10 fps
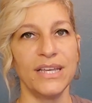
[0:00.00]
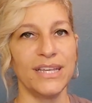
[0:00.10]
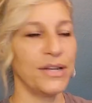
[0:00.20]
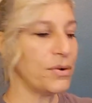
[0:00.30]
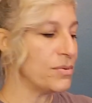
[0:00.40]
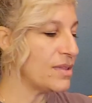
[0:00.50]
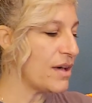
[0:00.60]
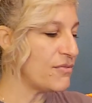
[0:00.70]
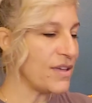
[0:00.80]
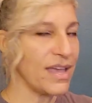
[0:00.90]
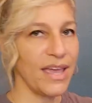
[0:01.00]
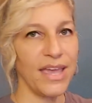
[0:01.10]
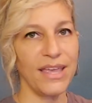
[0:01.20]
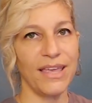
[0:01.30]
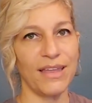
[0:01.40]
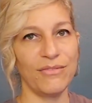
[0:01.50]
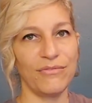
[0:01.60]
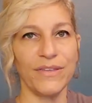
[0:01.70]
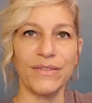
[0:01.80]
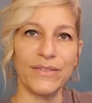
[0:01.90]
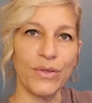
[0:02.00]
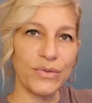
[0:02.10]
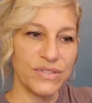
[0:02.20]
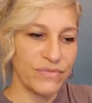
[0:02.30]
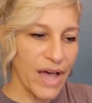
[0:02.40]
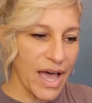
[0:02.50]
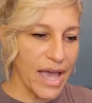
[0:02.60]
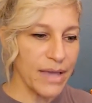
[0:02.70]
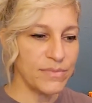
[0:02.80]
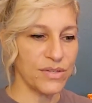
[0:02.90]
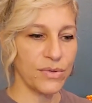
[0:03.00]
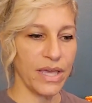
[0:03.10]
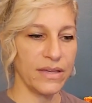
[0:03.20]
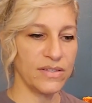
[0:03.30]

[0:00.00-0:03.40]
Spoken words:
you know, loving and feeling those vibes. Okay.